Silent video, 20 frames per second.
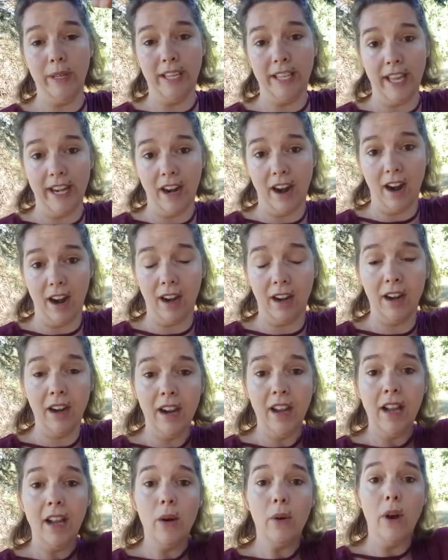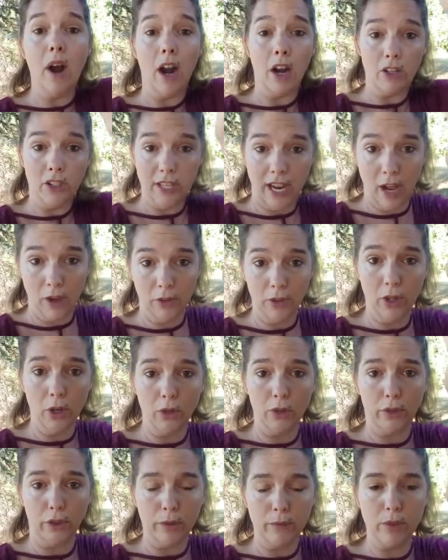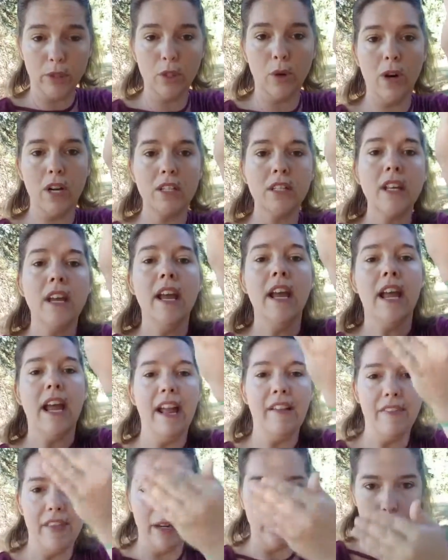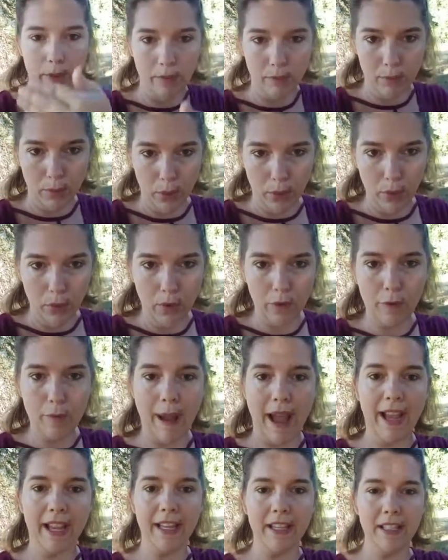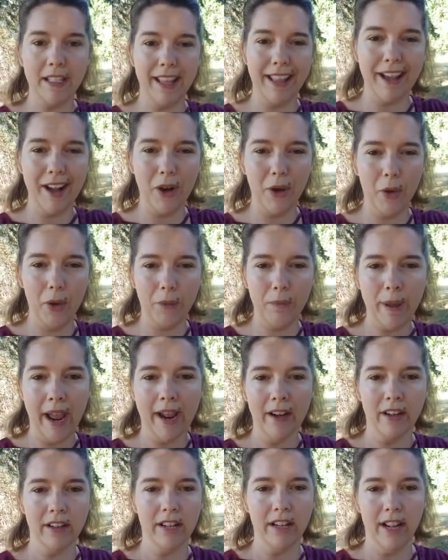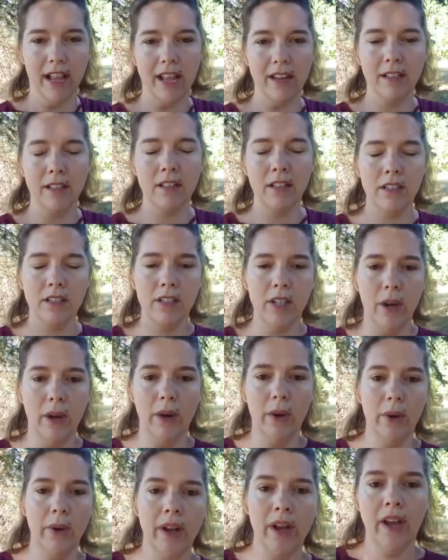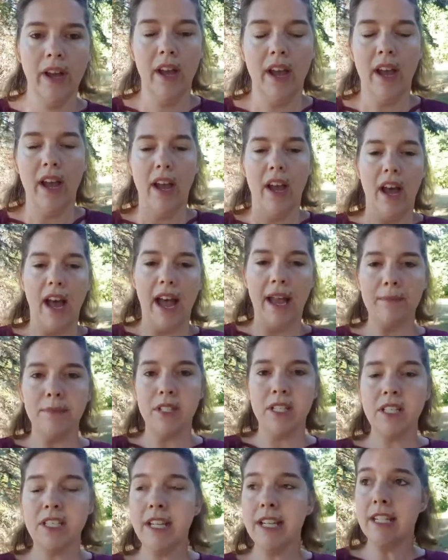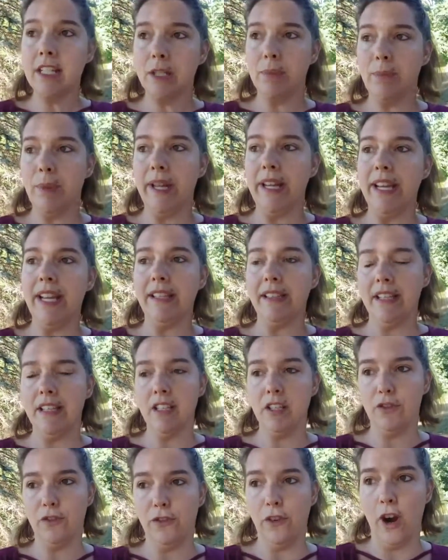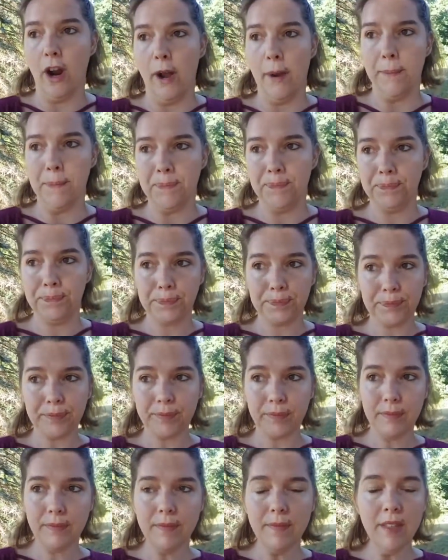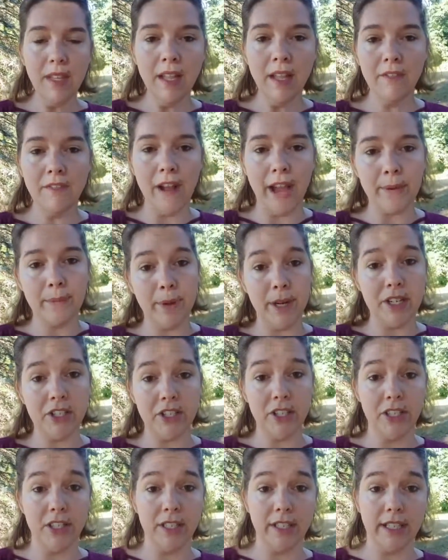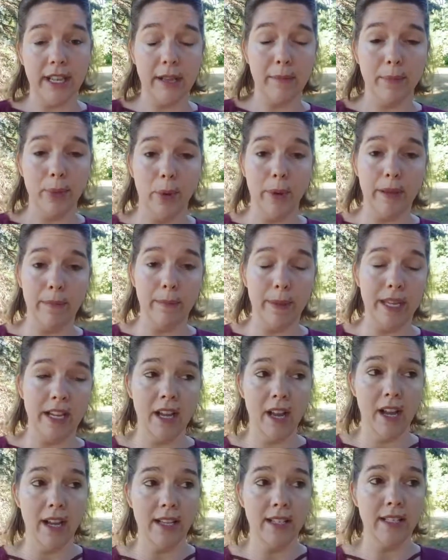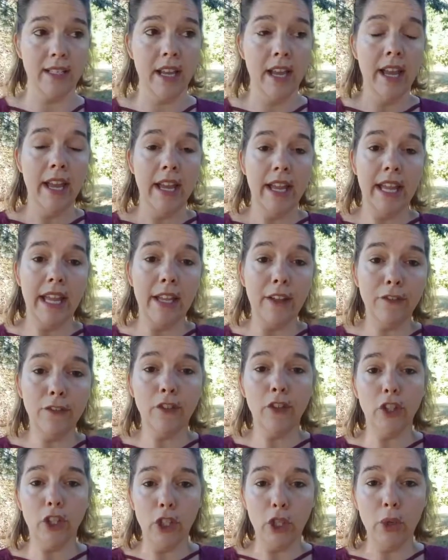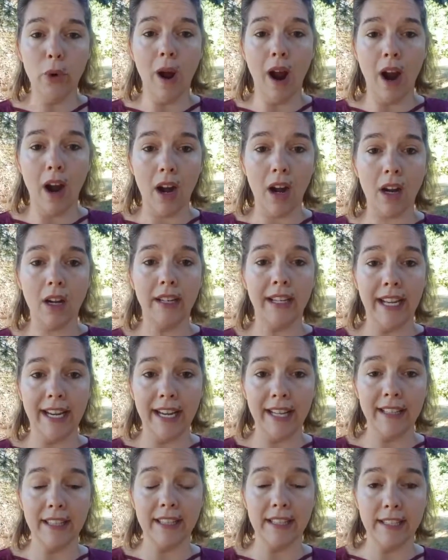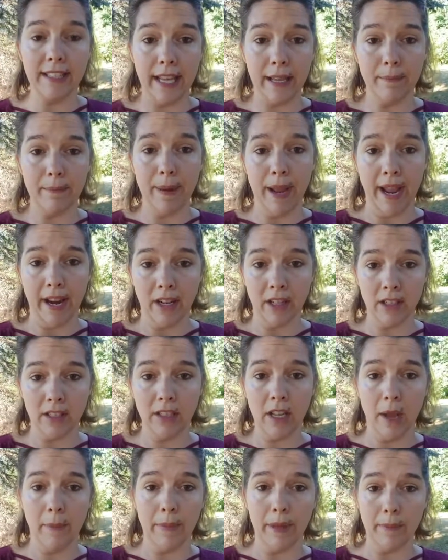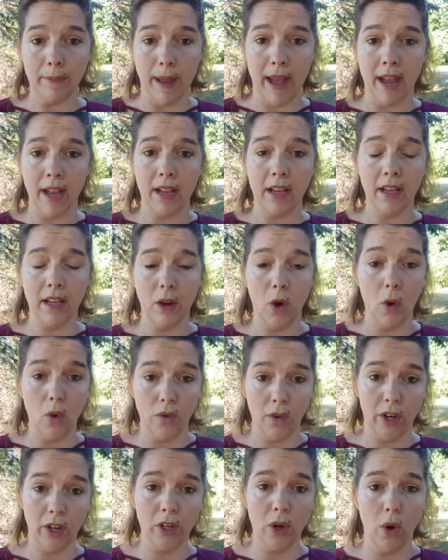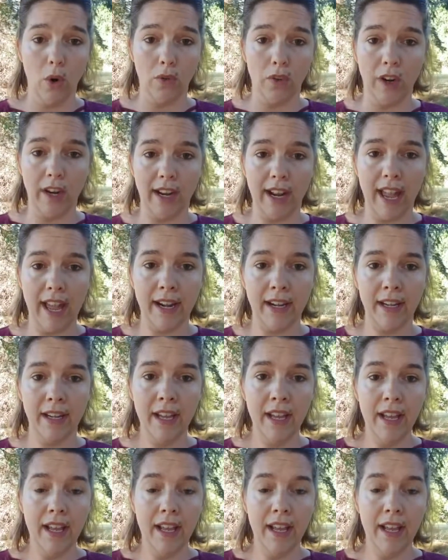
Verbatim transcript: get our our download from source and then we move back into that old pattern again. So I'm just explaining this from a vibrational standpoint because if you are getting the same patterns coming back over and over again,